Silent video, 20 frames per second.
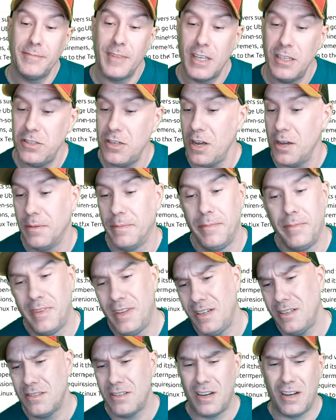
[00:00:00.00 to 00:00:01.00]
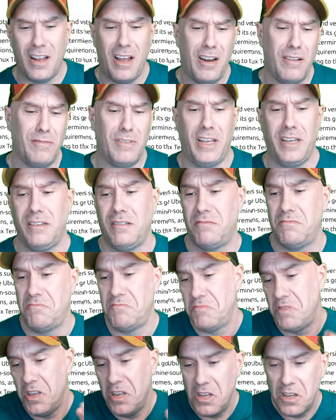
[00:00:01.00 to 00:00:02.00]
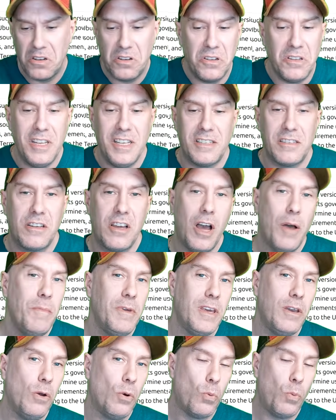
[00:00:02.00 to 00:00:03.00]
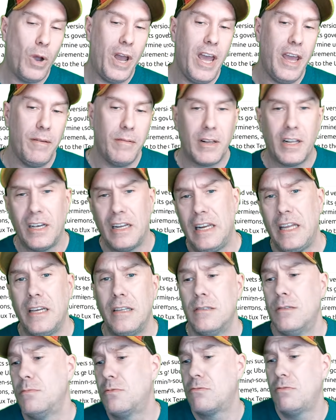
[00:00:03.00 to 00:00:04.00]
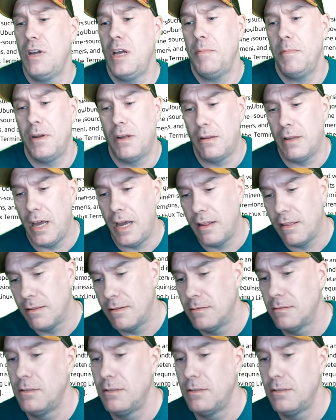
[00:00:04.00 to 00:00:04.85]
So there's a lot of like goodness coming your way. Click like and subscribe and all that.